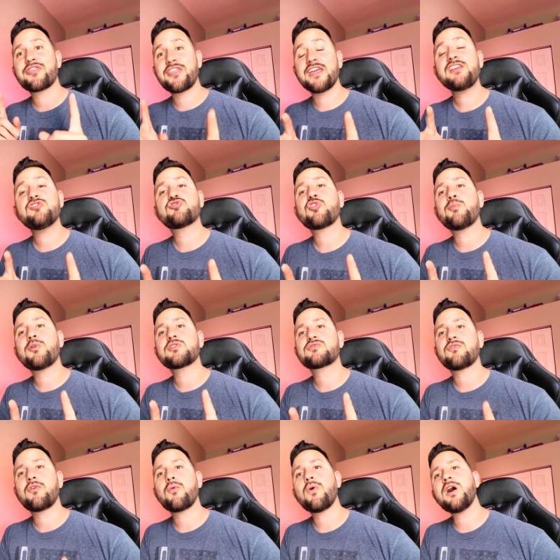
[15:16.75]
Thank you so much
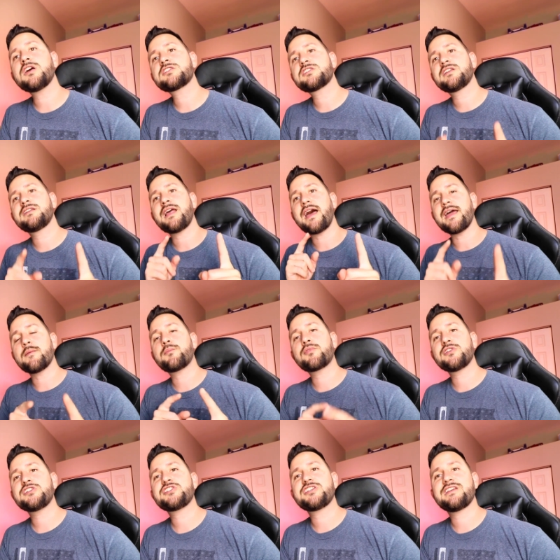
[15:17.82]
for watching. I
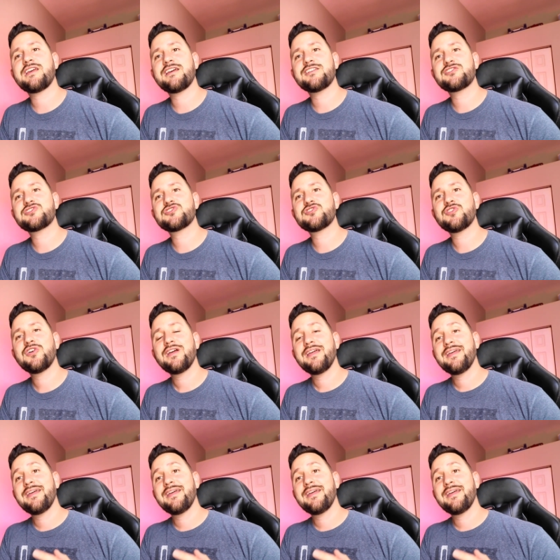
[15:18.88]
appreciate you.